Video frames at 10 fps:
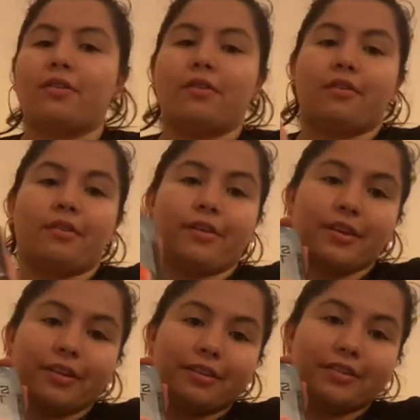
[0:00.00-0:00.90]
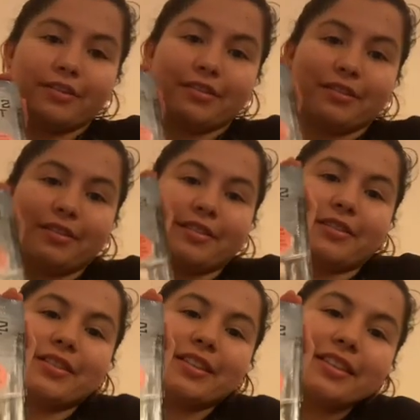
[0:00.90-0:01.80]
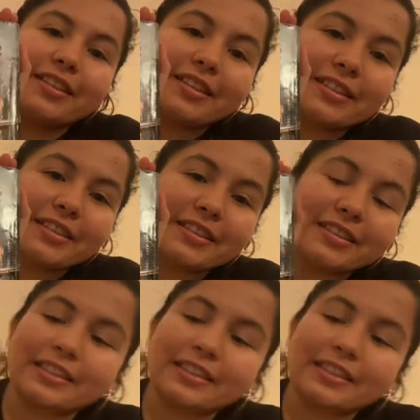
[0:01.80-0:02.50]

Alright, here it is.